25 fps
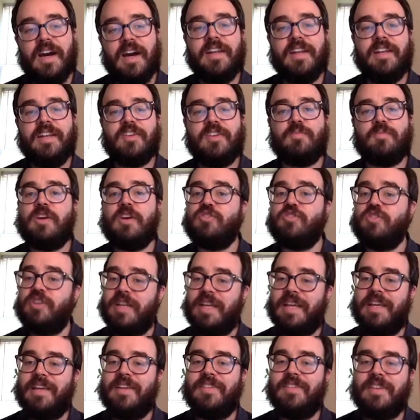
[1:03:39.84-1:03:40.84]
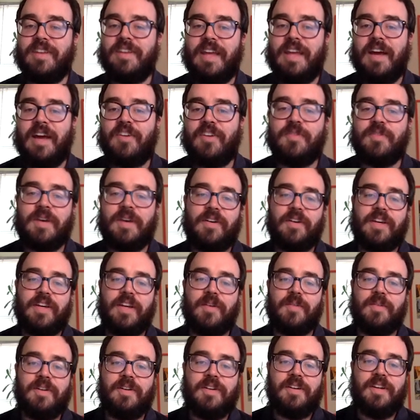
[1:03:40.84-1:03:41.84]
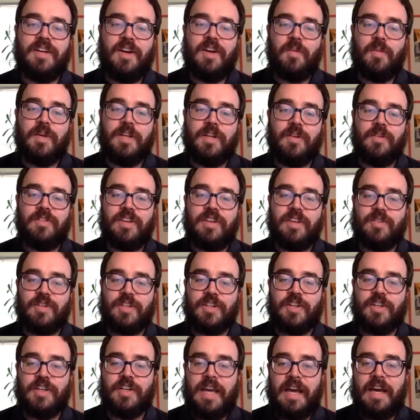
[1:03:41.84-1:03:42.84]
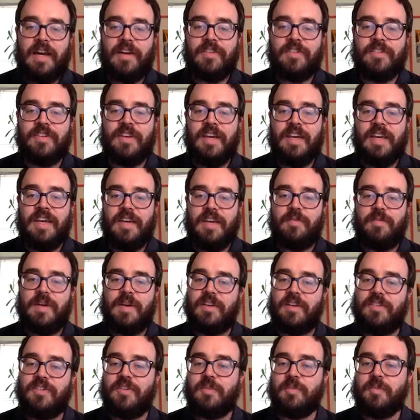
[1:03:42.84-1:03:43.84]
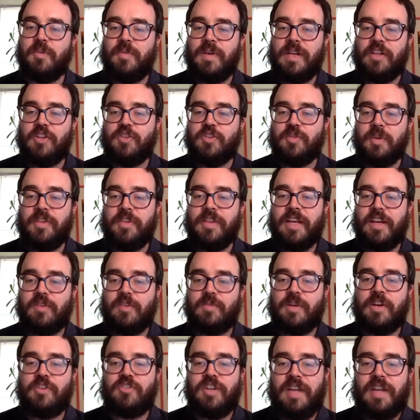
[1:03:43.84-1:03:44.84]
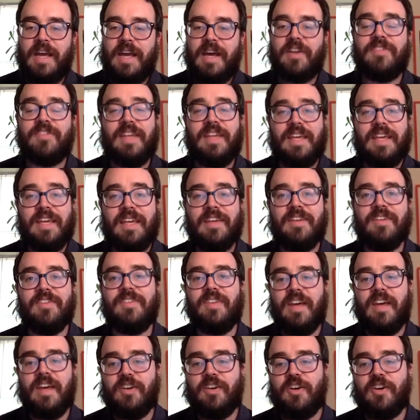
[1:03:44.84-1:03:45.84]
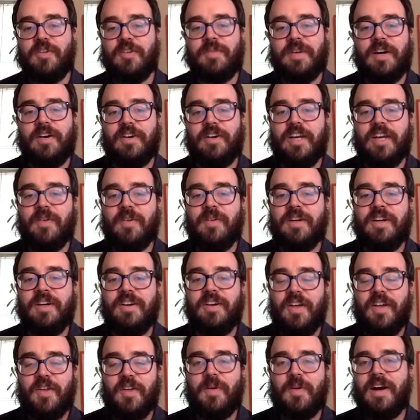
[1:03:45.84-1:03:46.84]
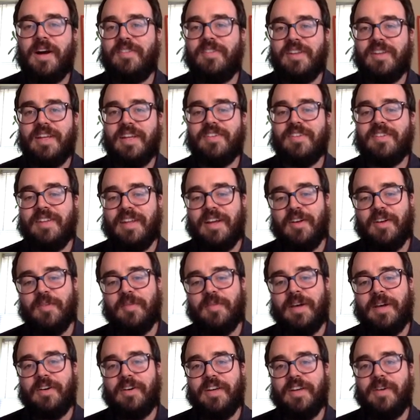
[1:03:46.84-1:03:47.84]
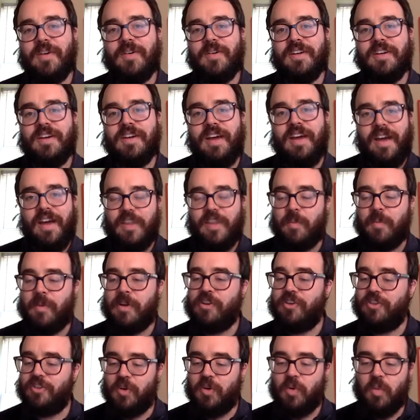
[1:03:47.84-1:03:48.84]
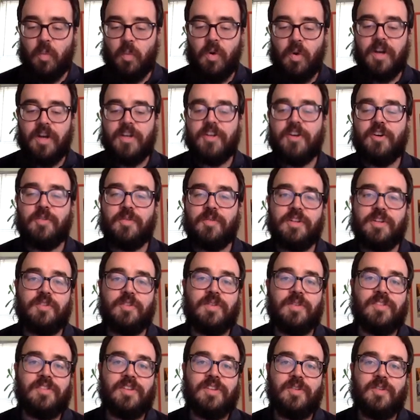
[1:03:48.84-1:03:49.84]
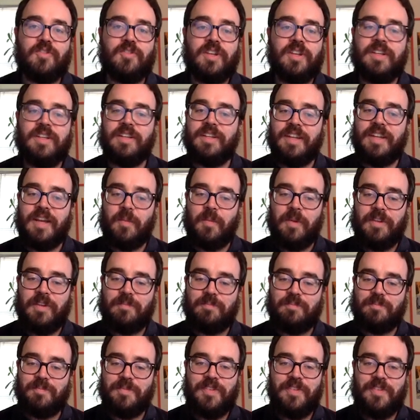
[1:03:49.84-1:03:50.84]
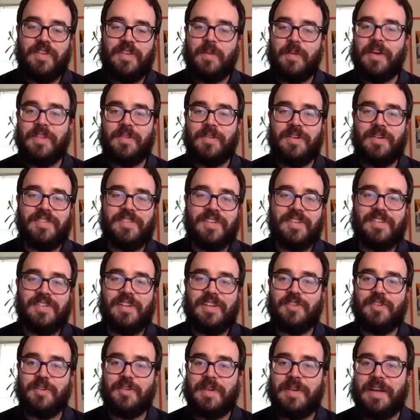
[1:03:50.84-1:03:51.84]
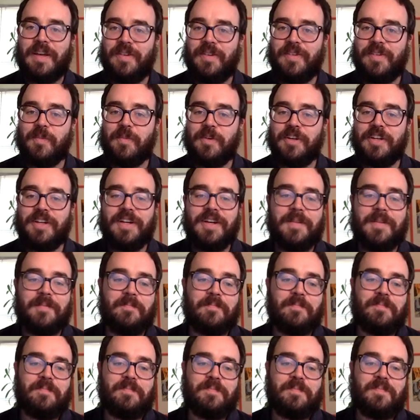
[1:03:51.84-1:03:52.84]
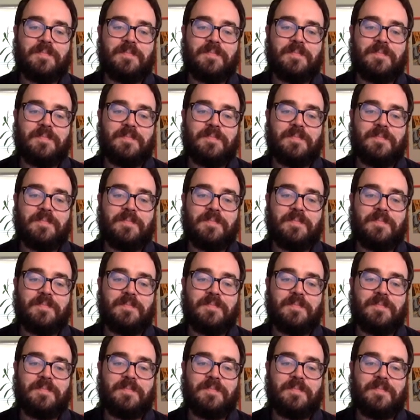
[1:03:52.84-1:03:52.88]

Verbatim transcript: The ID expression is an X value. When you say return X, if X is move eligible, the expression X is an R value. Otherwise, it is an L value. And then we just do one overload resolution and we see whether it succeeds or fails and we're done.